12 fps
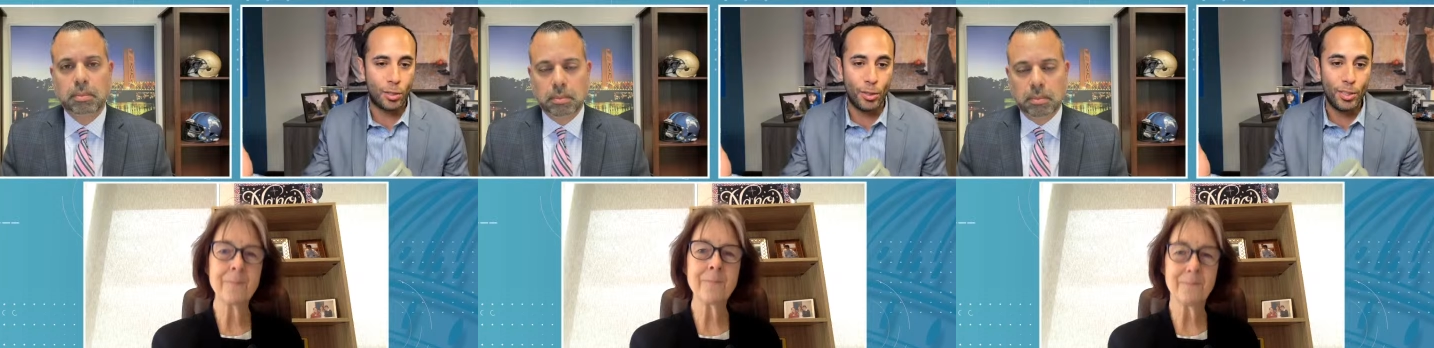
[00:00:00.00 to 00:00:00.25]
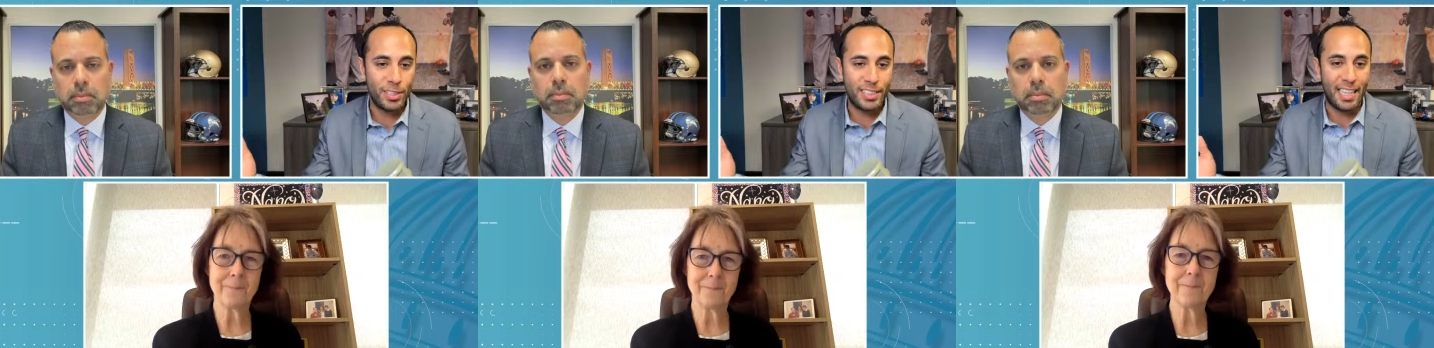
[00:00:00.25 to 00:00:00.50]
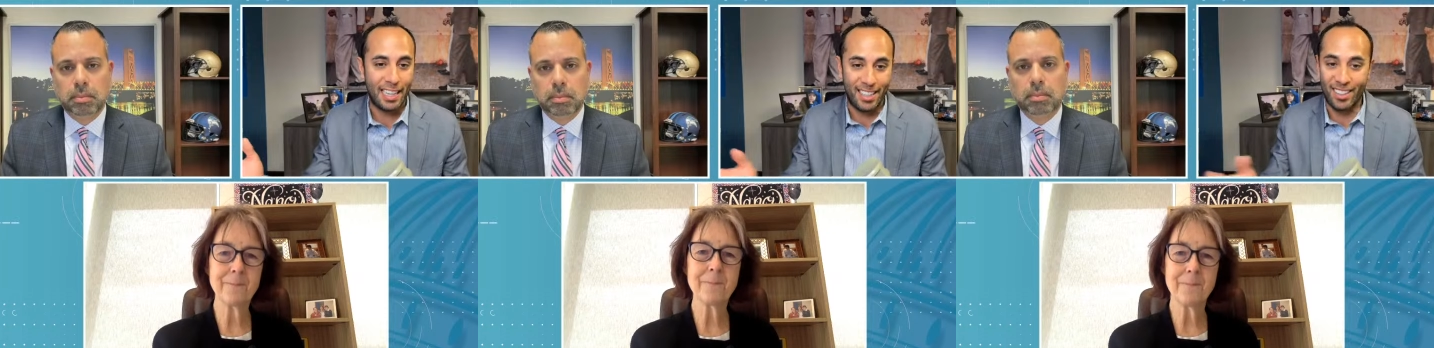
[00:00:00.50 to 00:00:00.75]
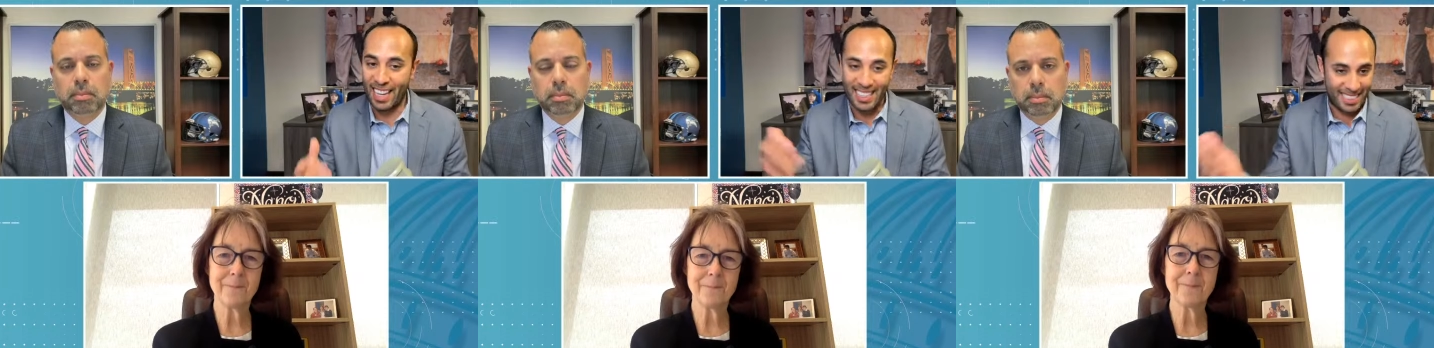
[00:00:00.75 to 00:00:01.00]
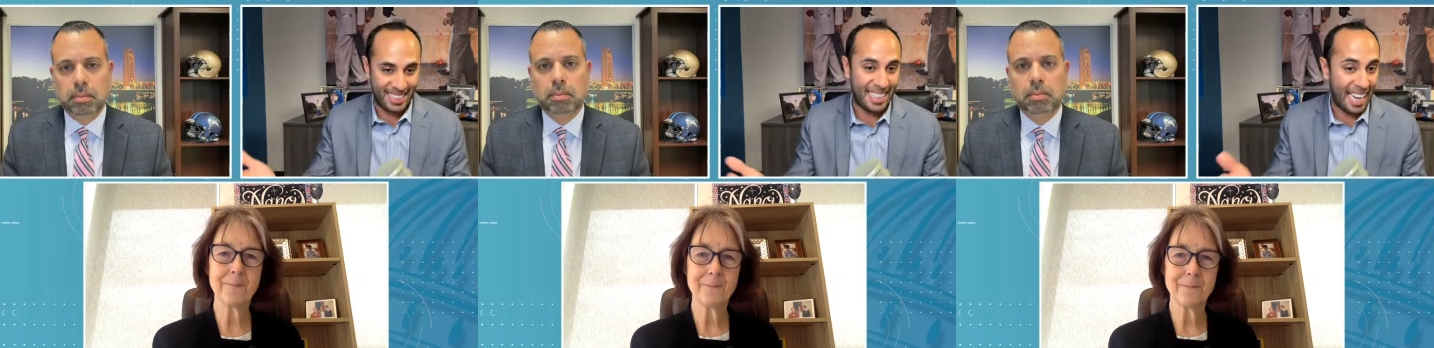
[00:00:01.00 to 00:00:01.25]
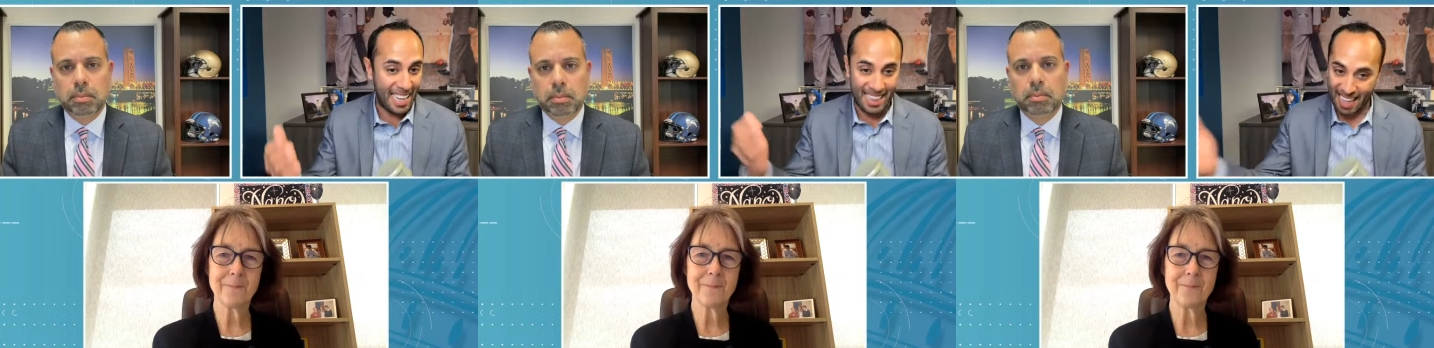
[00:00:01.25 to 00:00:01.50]
Speaker 1: schools, mm-hmm. I know that's
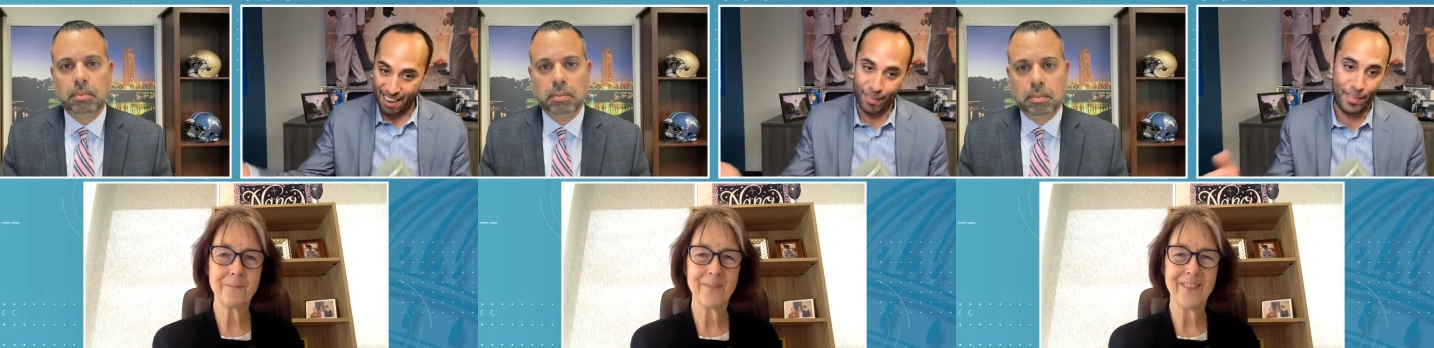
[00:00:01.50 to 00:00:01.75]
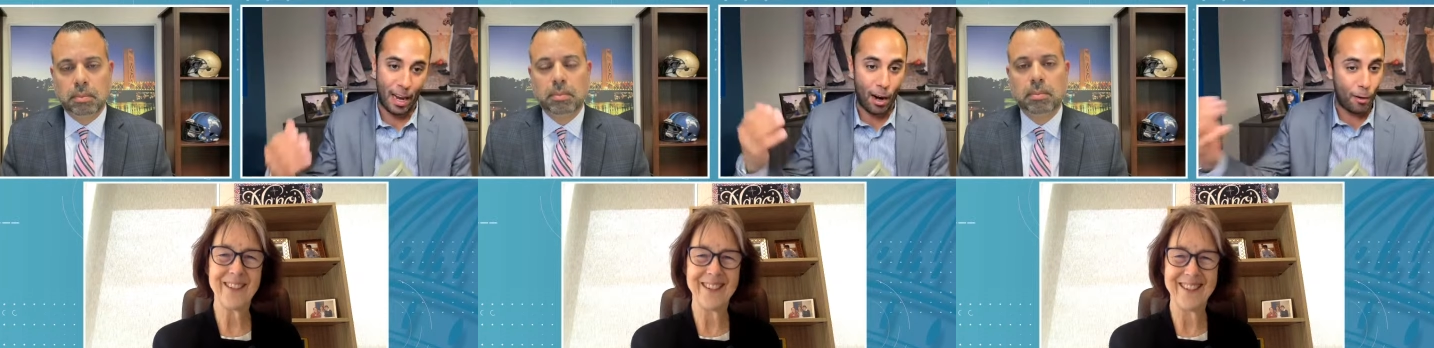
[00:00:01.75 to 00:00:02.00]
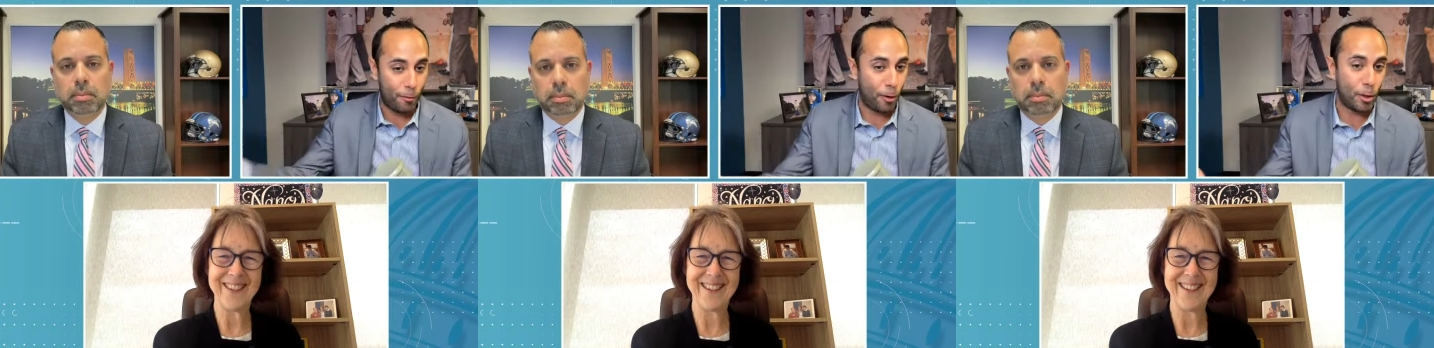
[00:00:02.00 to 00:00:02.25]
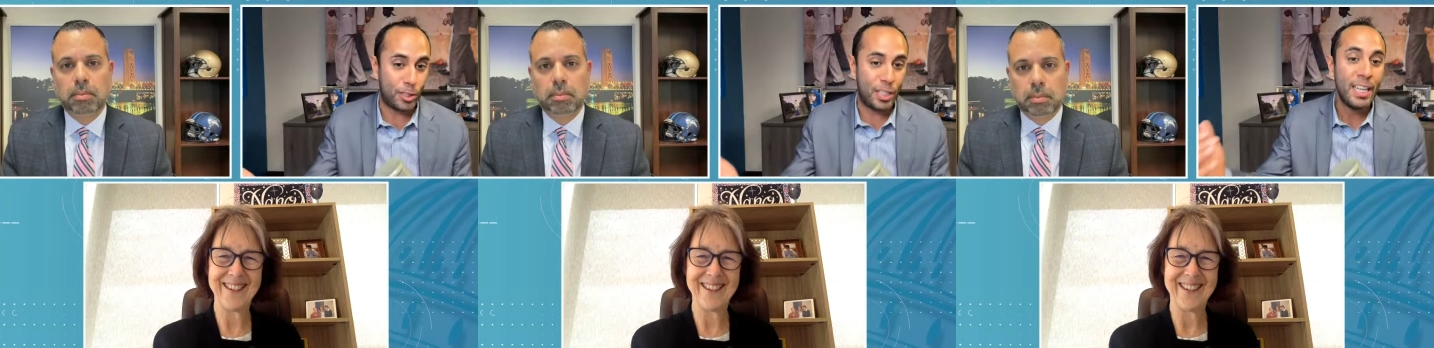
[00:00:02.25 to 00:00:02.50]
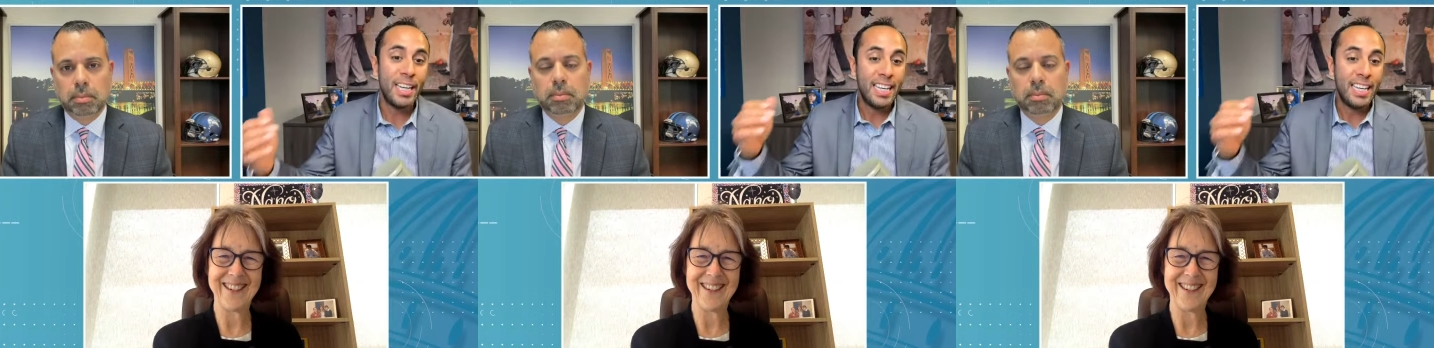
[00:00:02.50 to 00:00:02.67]
that that our folks